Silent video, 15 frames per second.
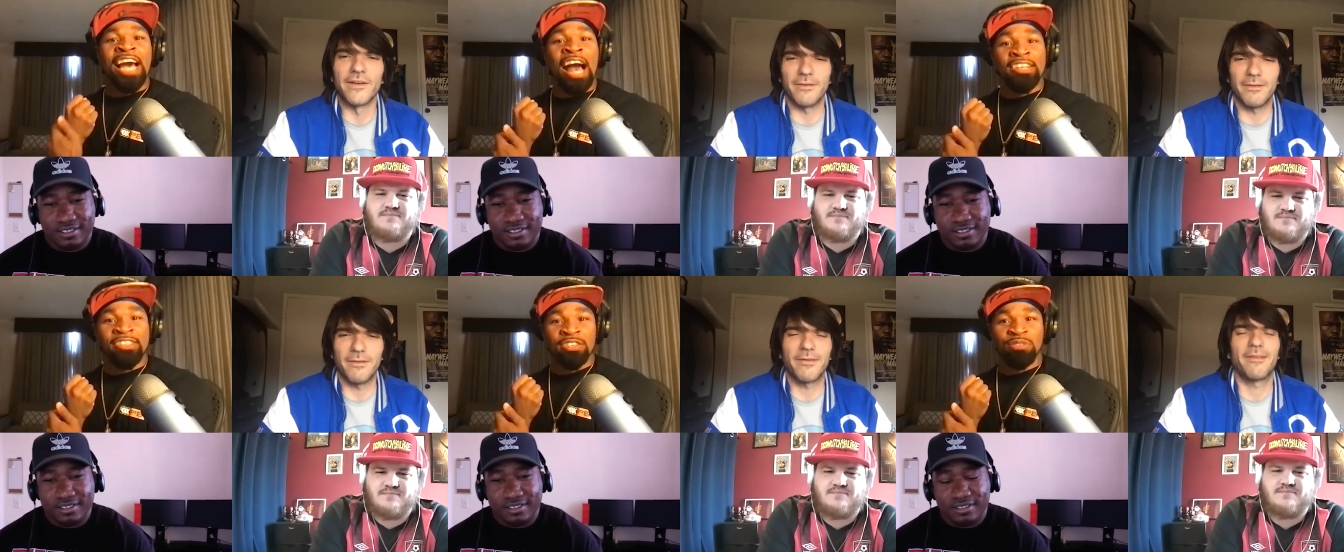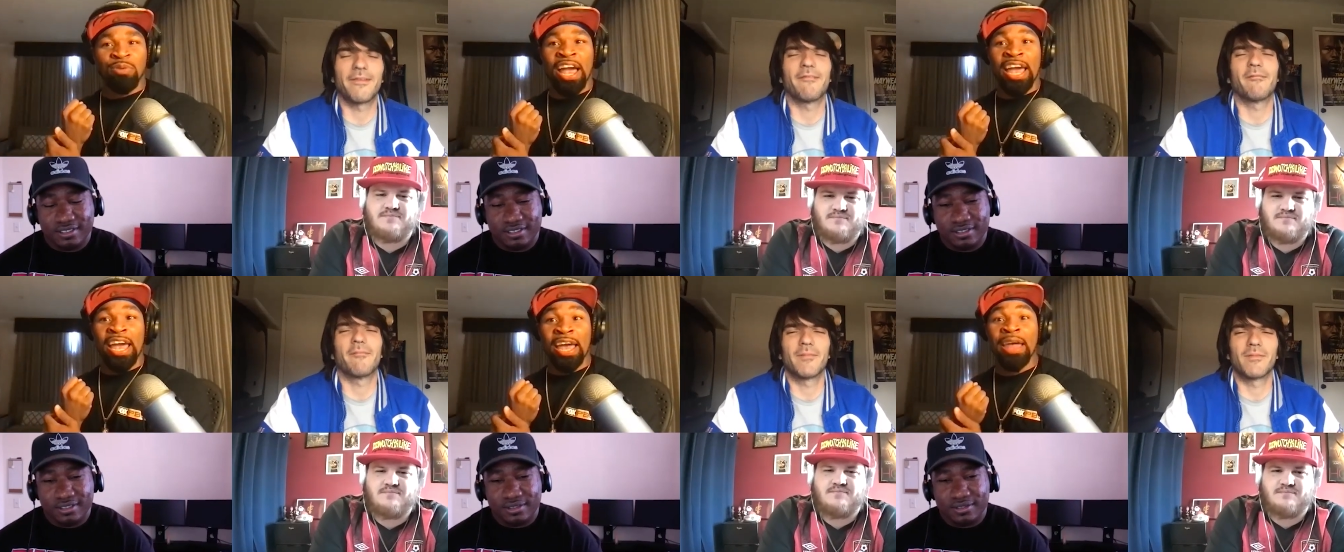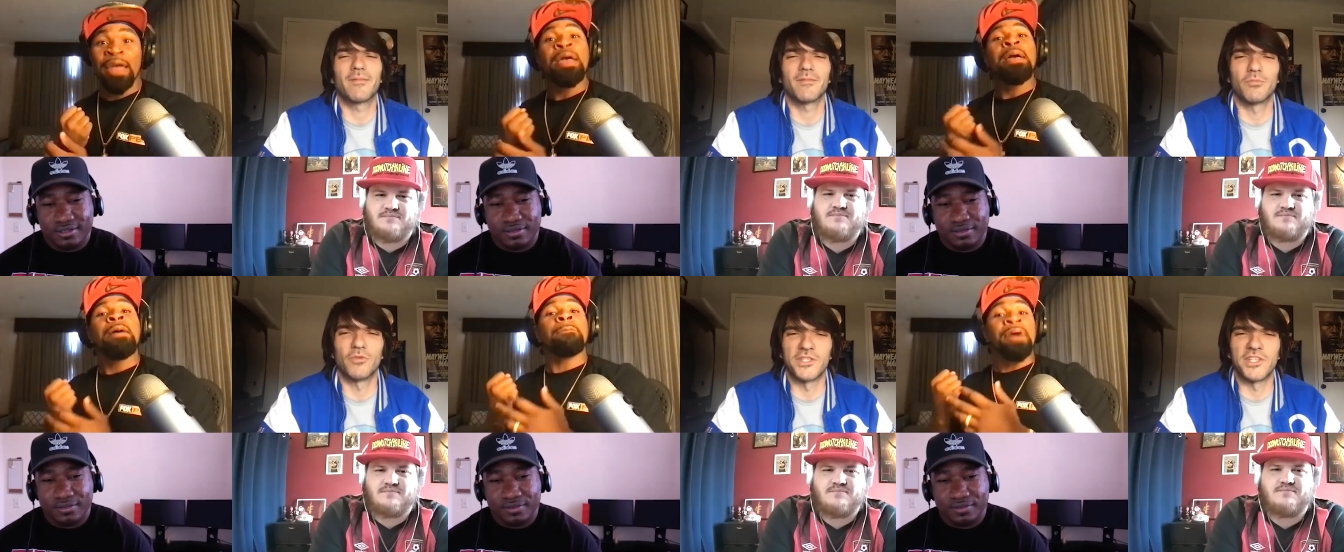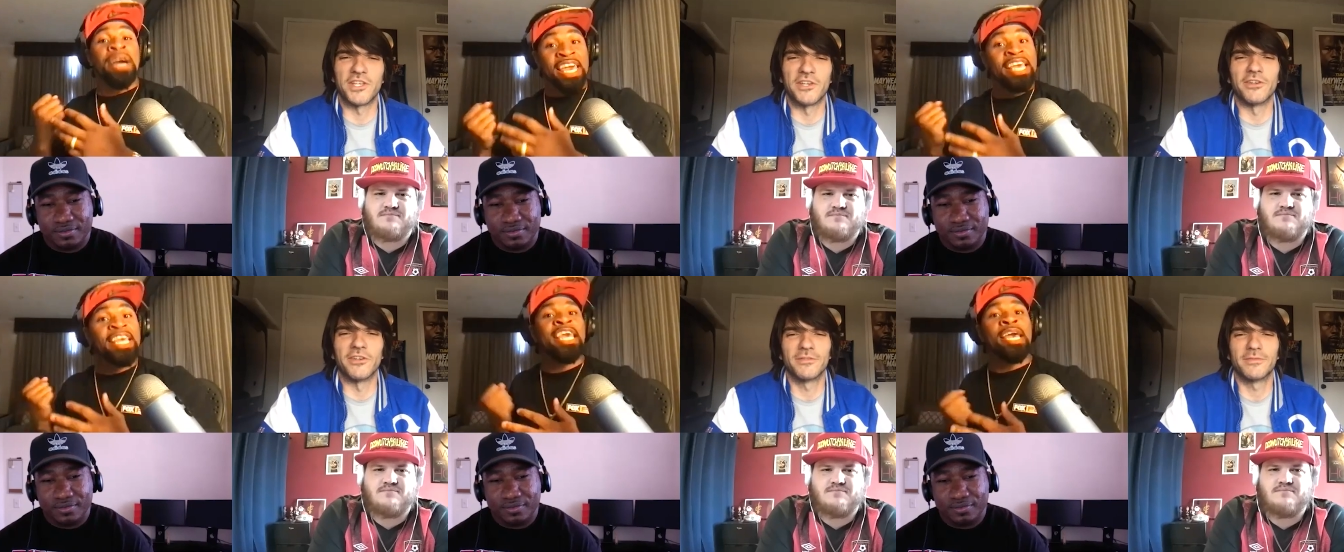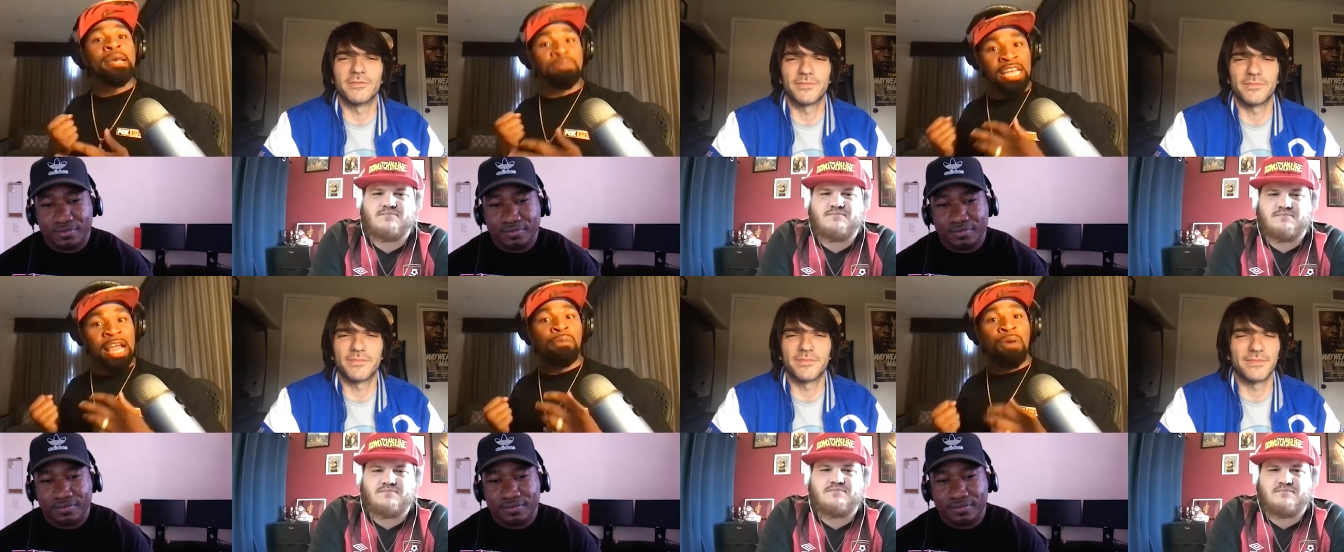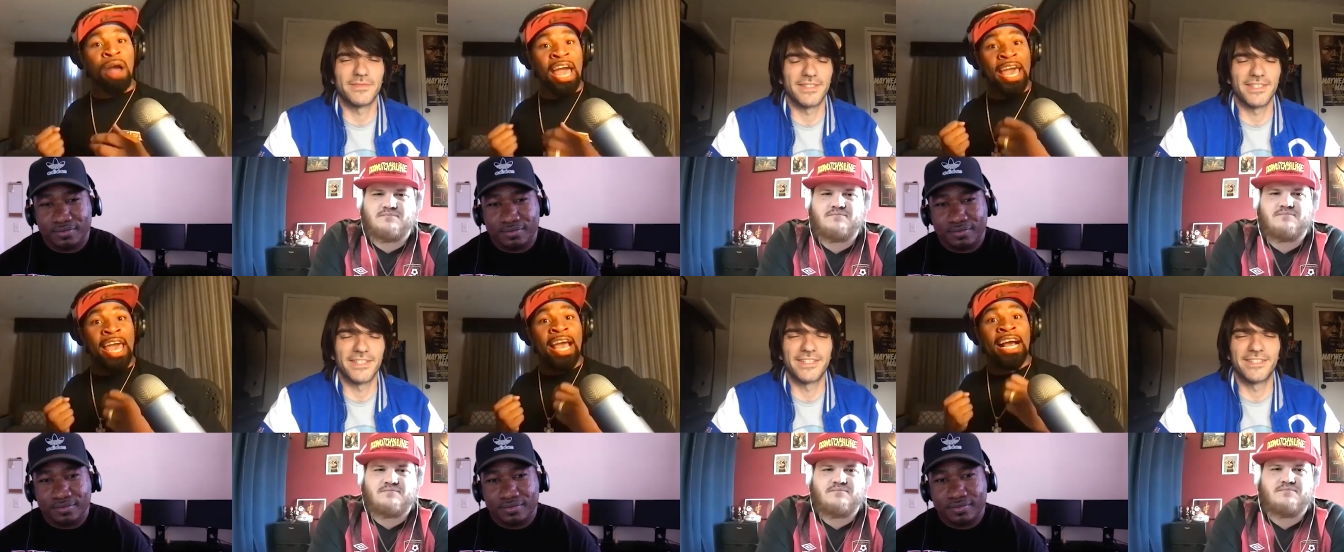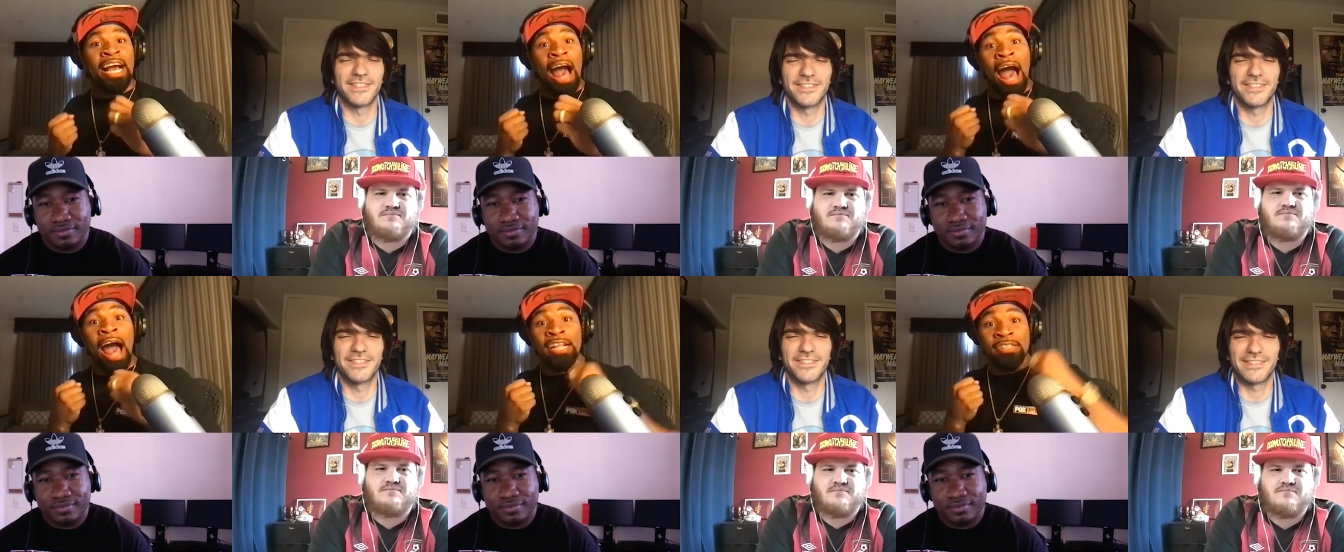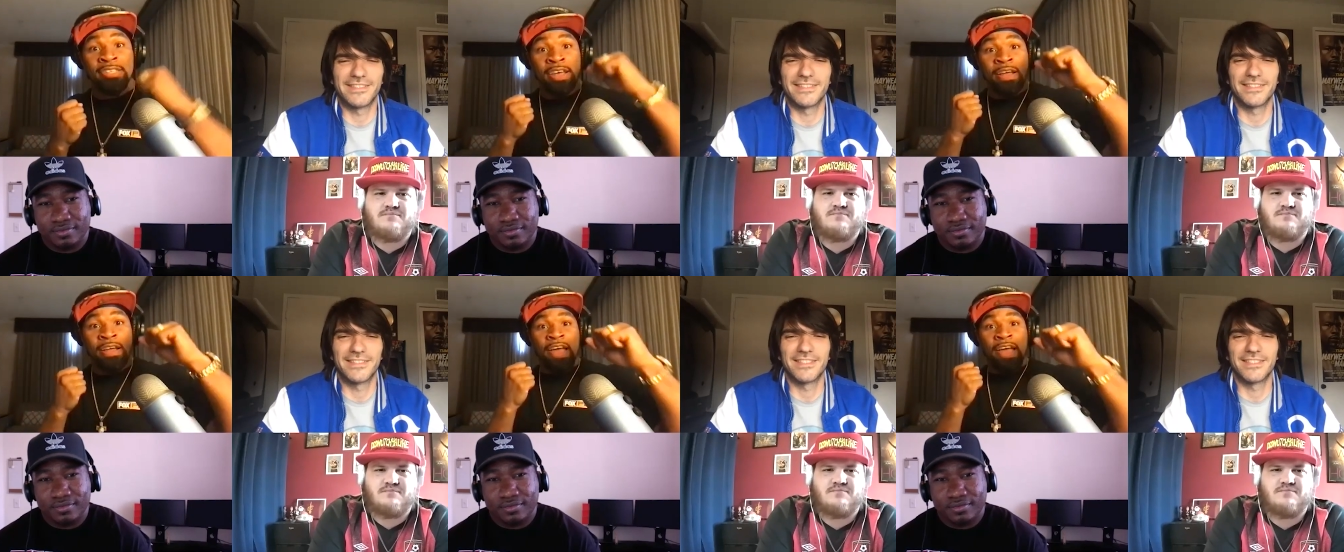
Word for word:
Speaker 1: cocks his right hand, Brazil. But he keeps that right hand cocked.